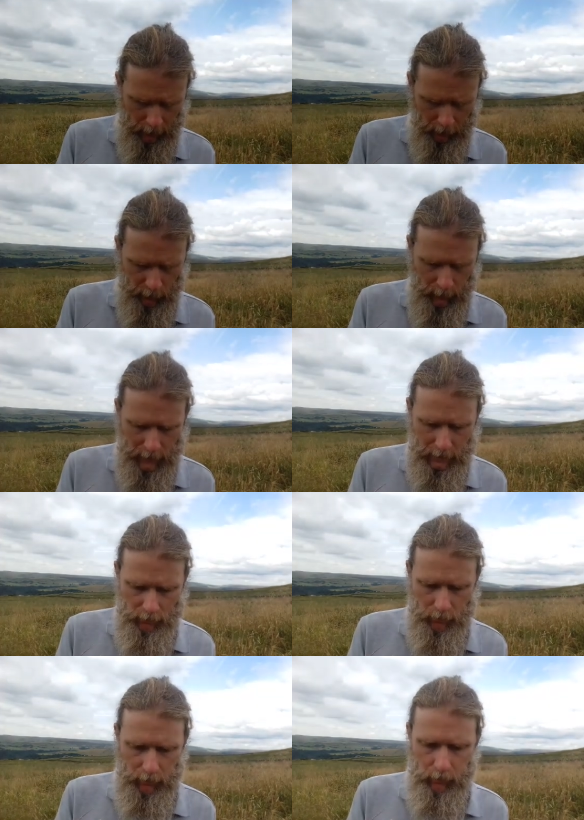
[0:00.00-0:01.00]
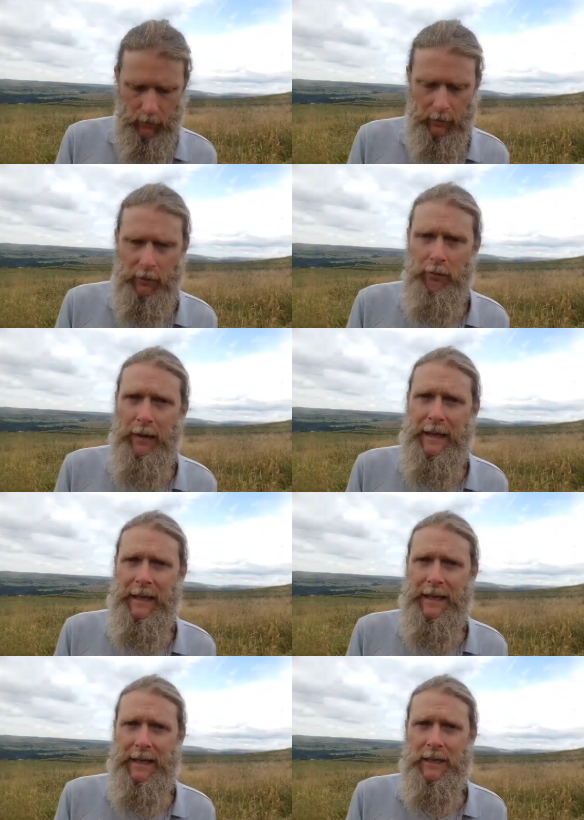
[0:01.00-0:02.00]
For me, one of the great
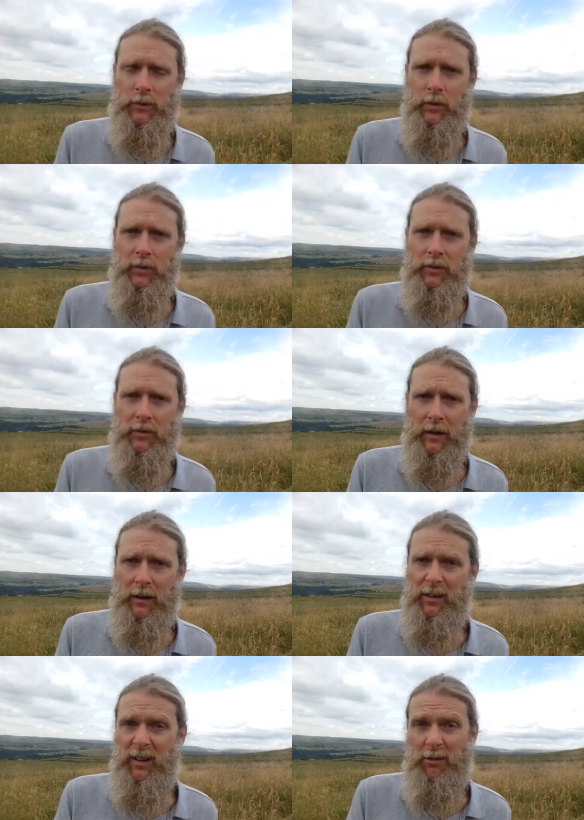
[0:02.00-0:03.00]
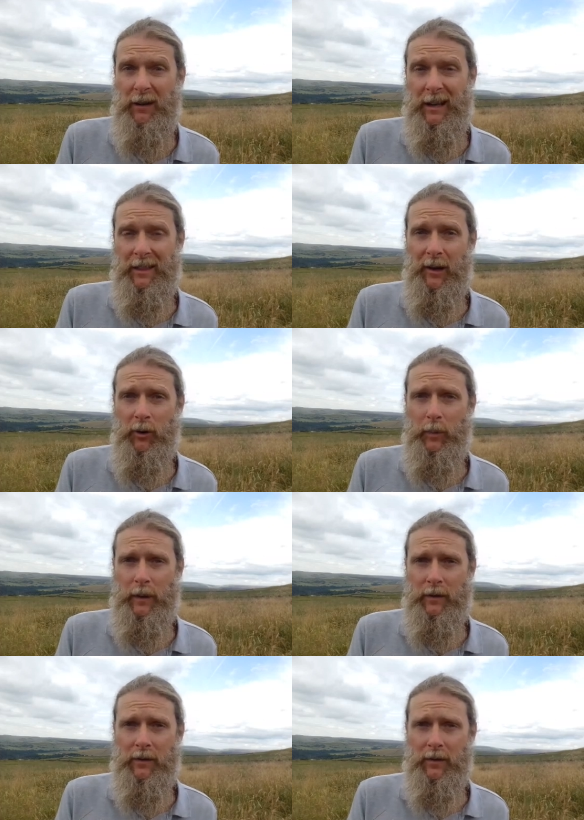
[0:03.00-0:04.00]
healings was a, a great
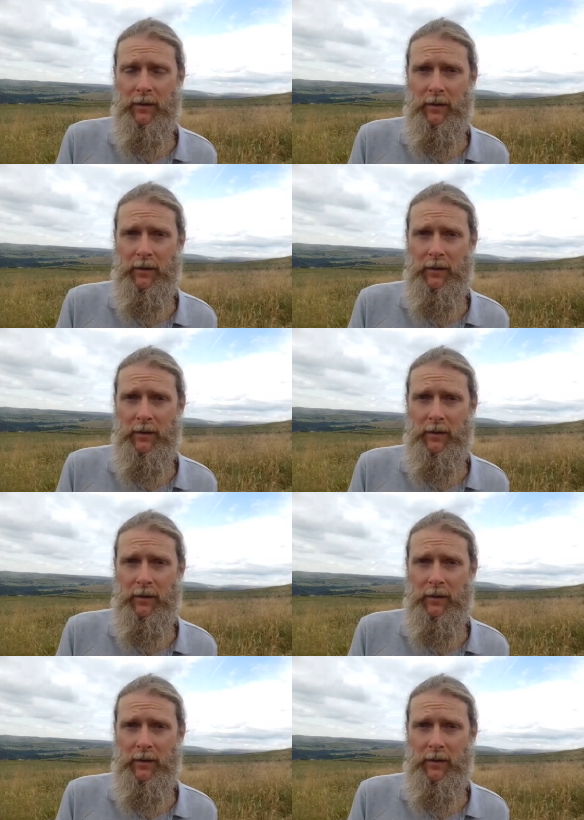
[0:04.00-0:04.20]
therapist.